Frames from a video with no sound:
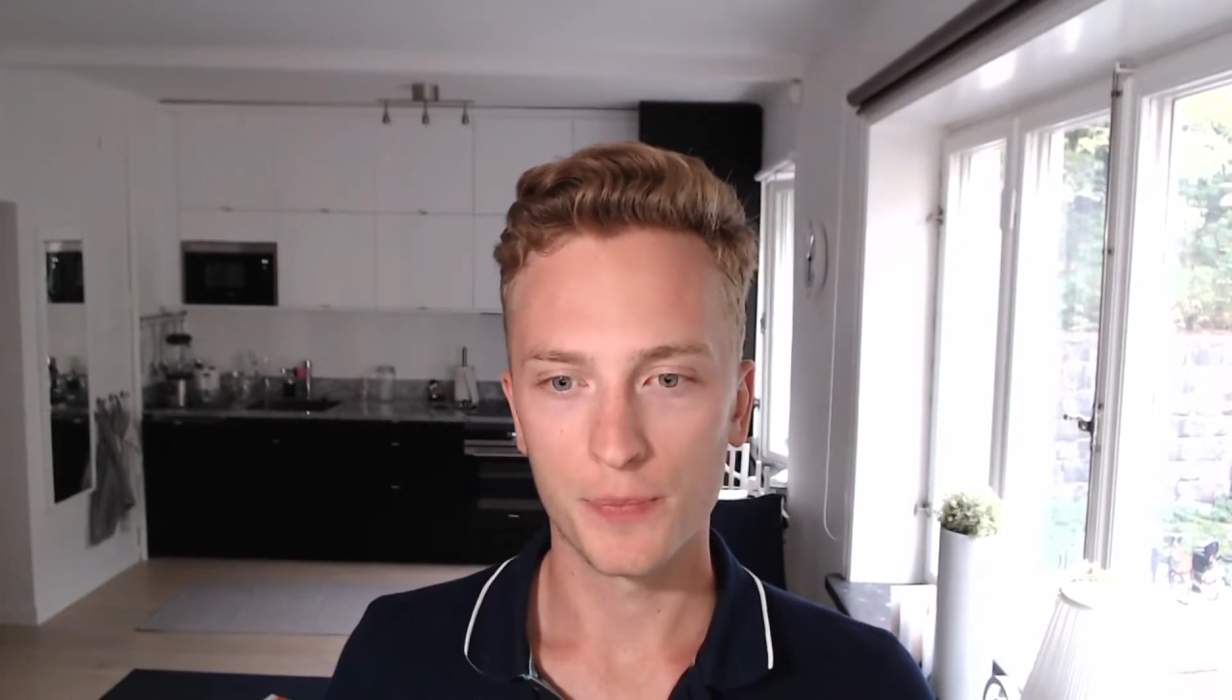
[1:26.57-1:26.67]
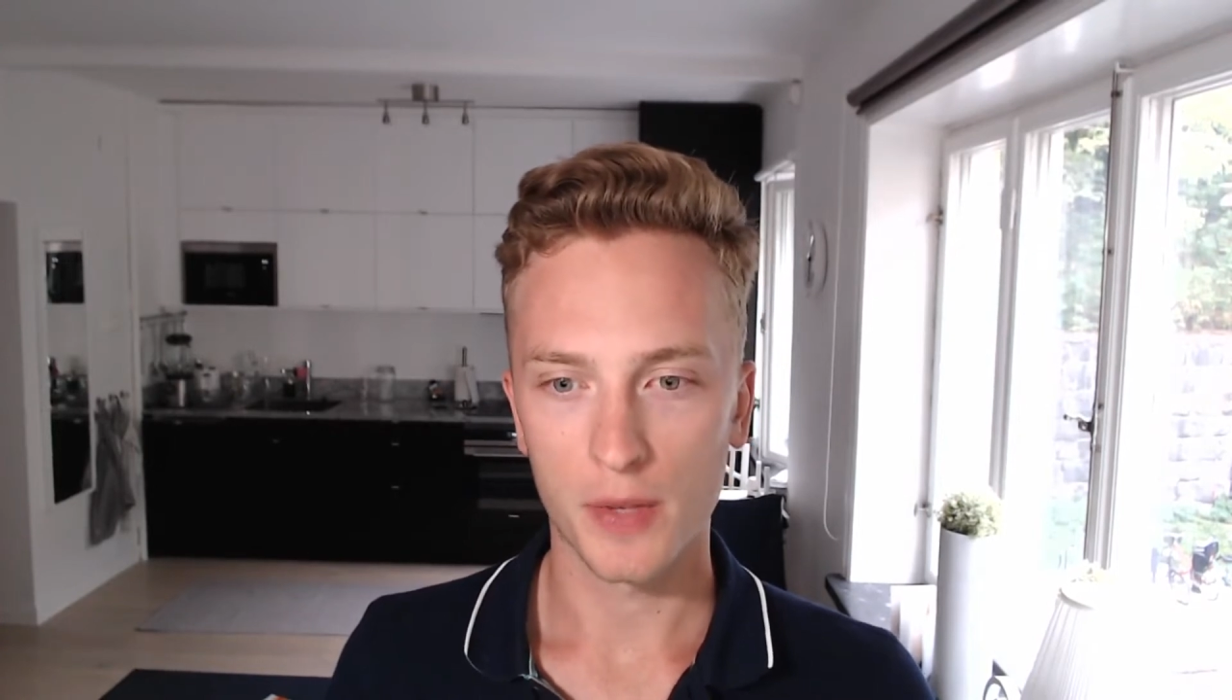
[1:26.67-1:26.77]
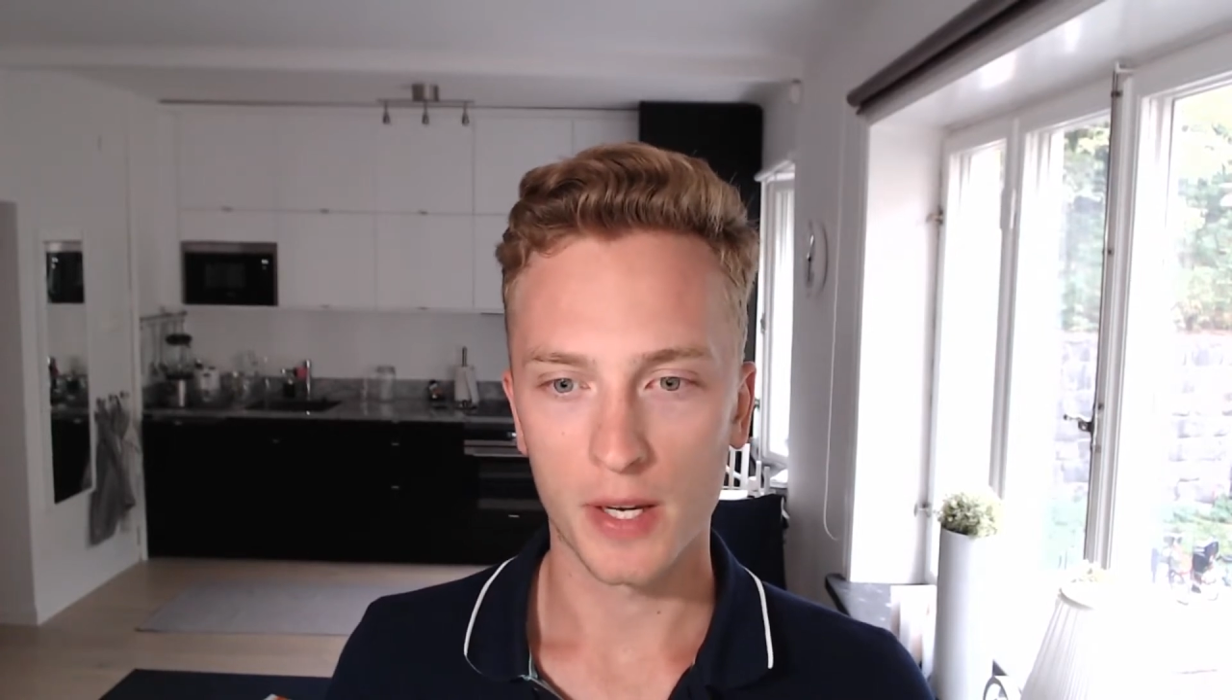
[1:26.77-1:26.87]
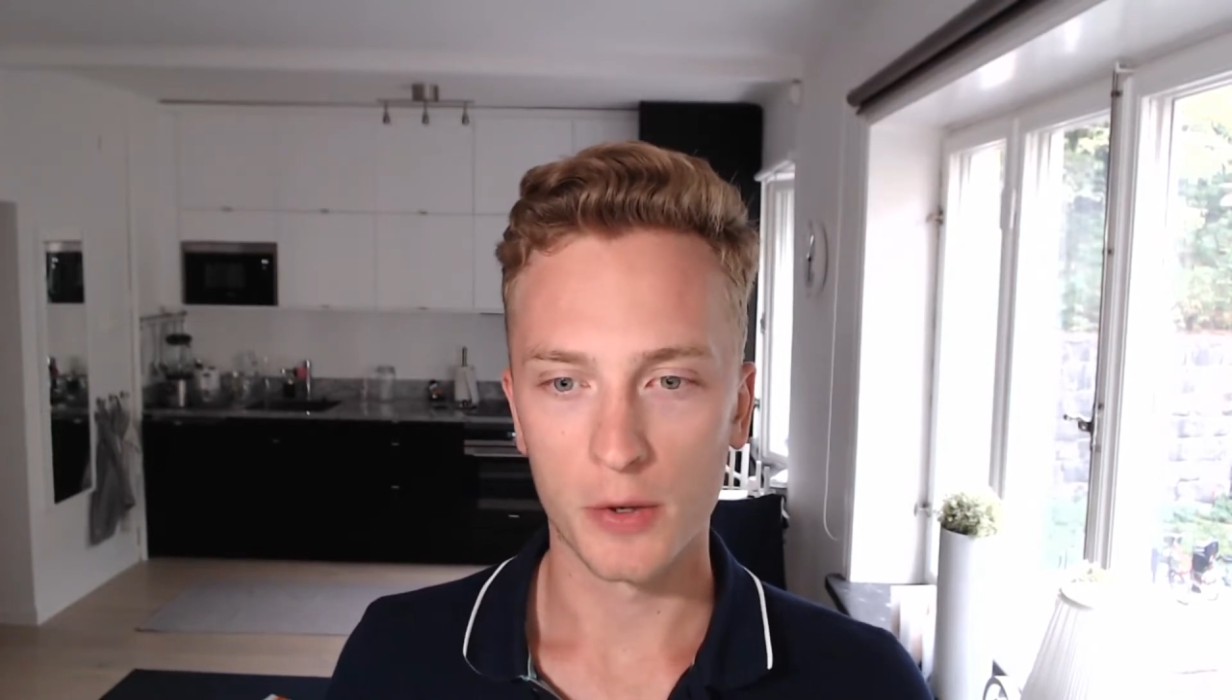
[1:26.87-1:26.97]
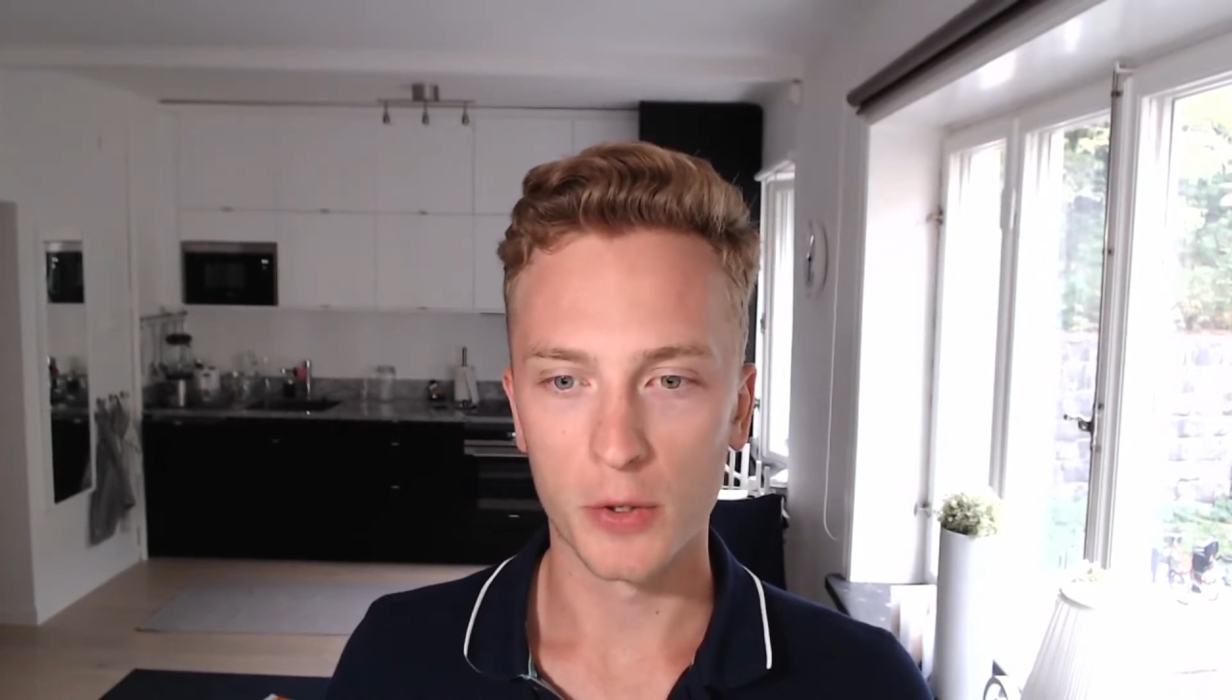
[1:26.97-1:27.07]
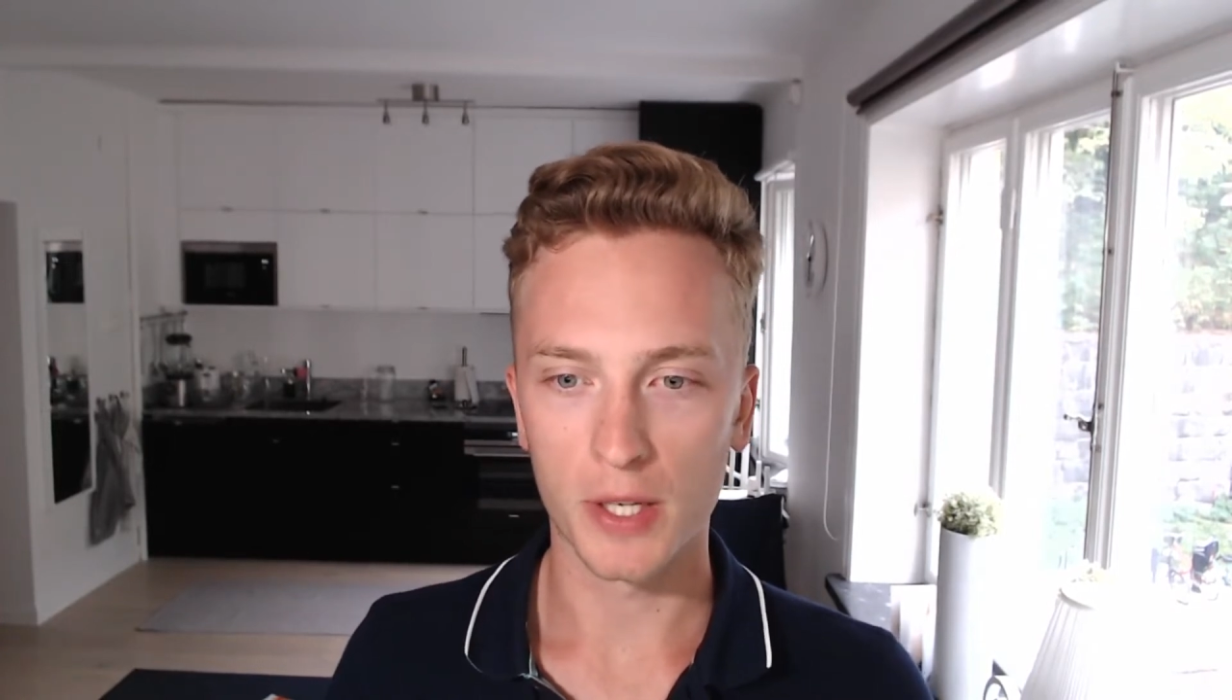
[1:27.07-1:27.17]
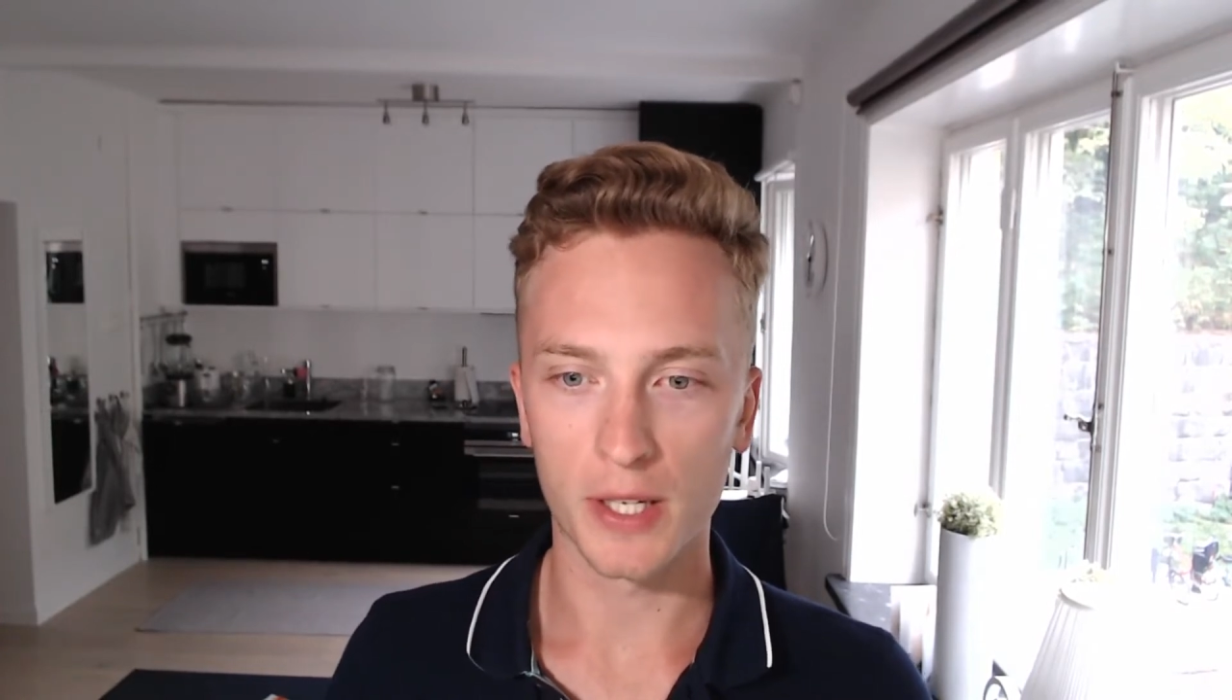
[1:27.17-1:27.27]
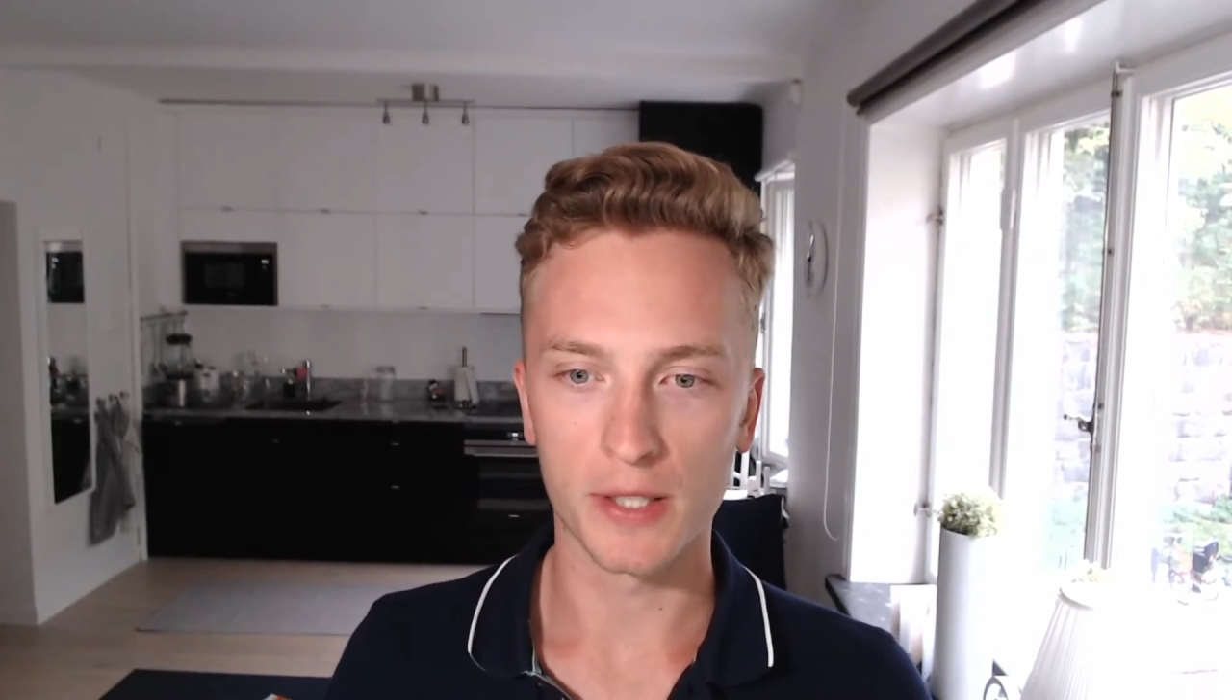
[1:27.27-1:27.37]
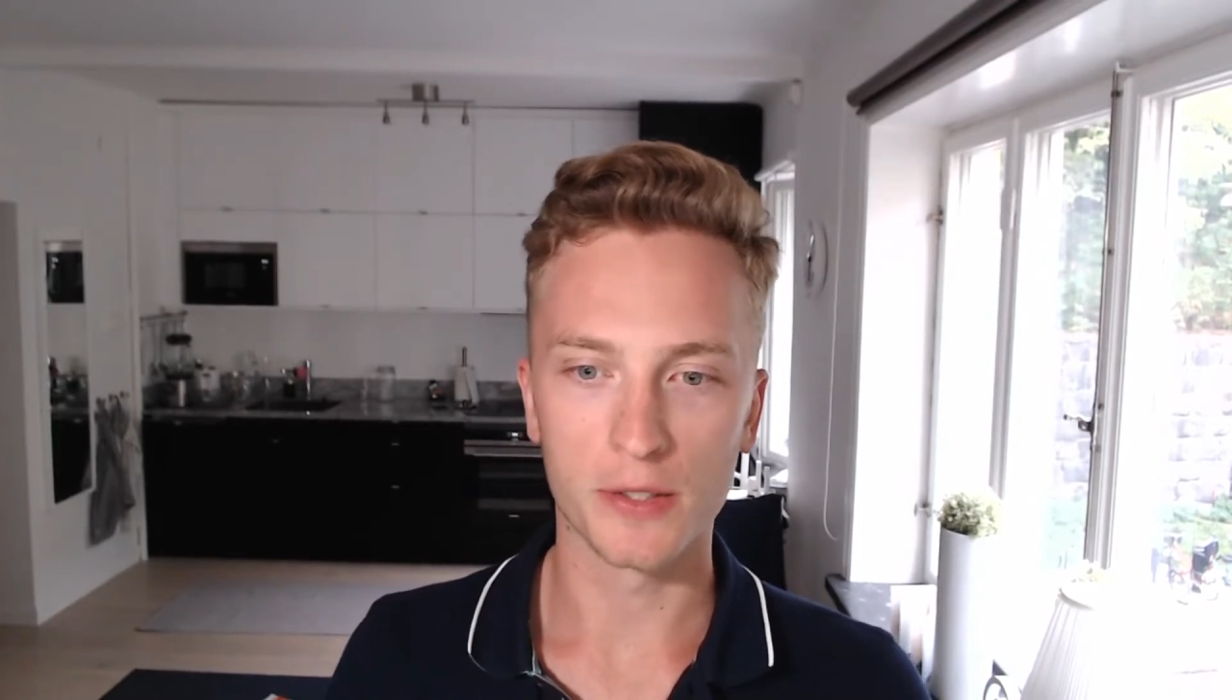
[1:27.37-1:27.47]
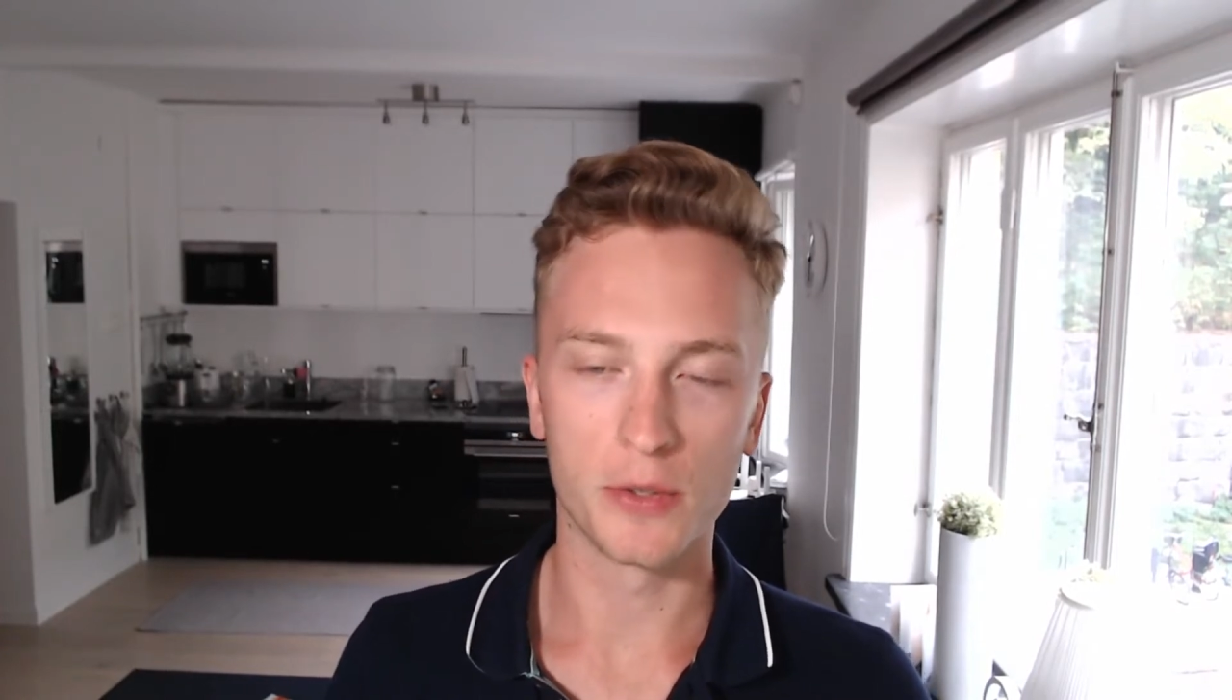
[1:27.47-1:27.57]
and hook it
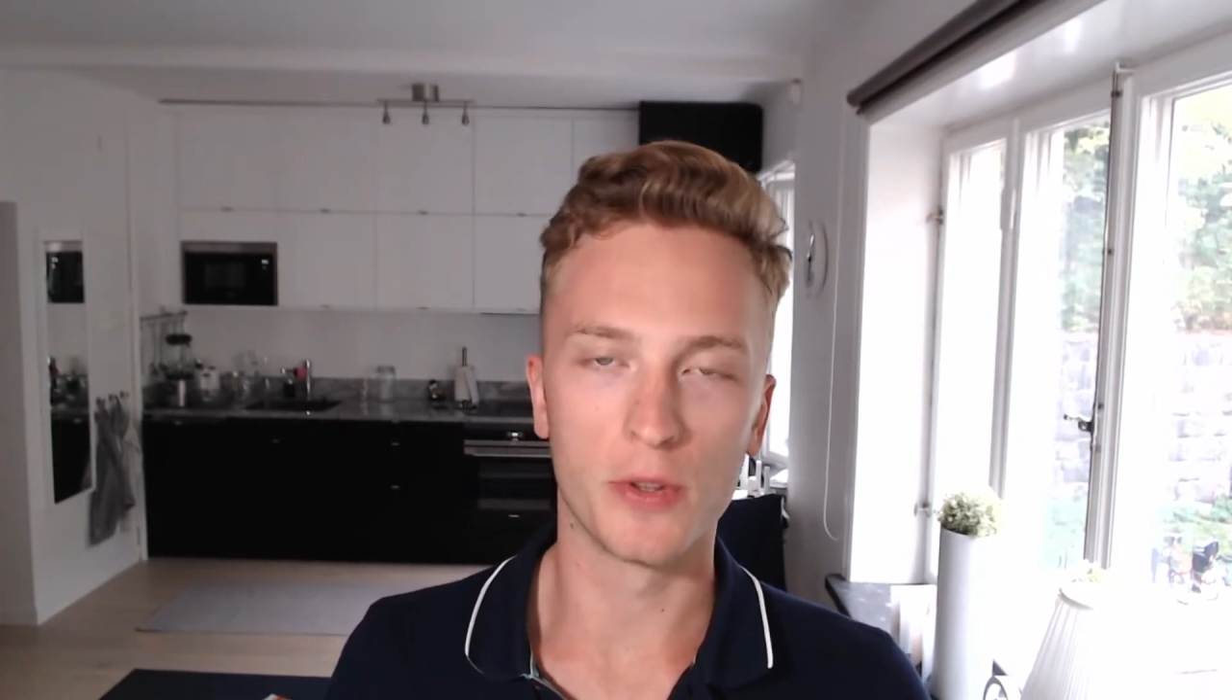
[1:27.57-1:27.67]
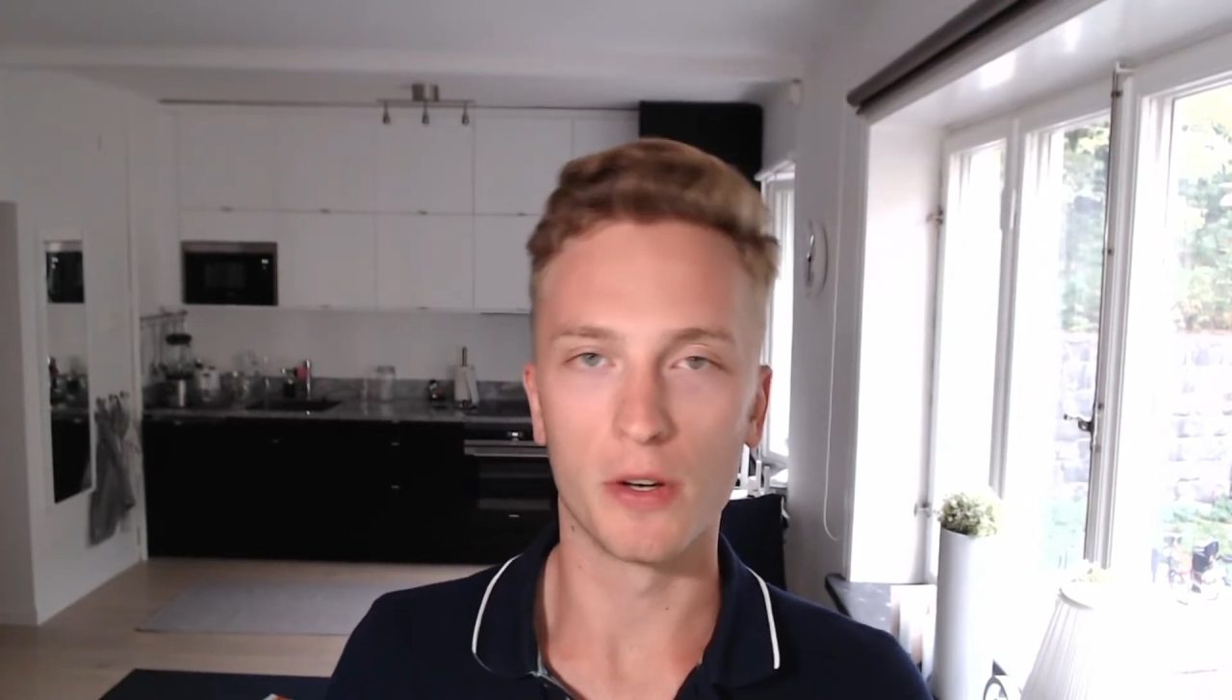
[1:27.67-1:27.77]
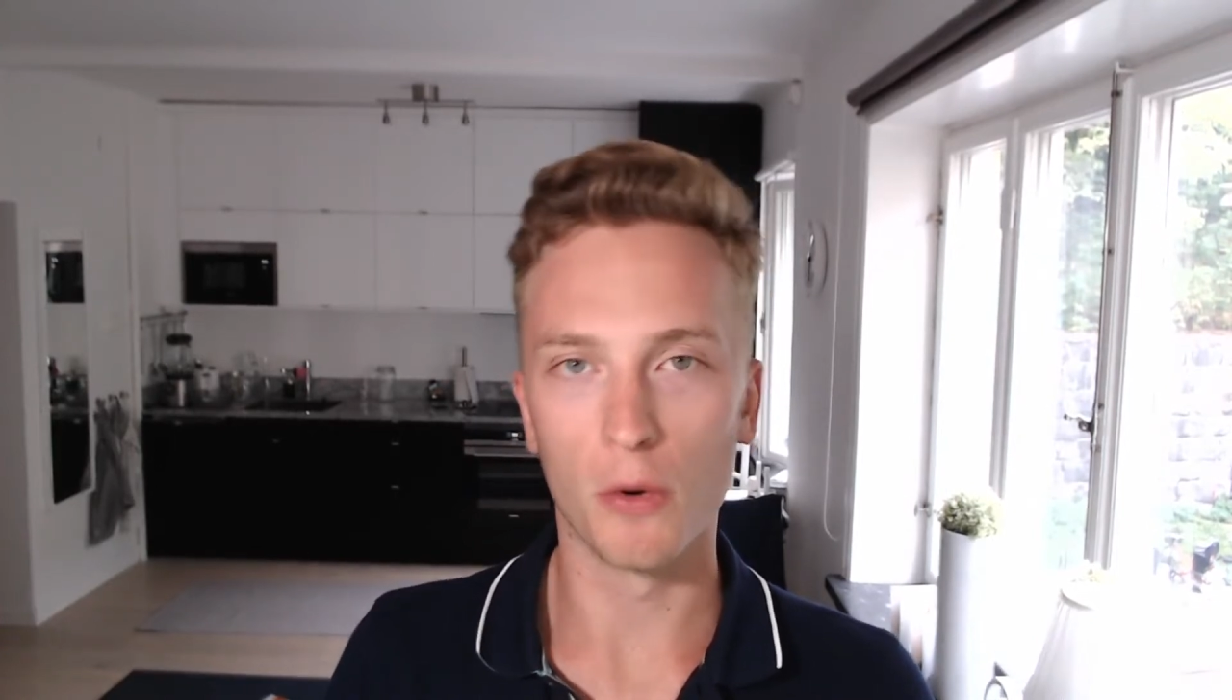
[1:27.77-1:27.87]
into the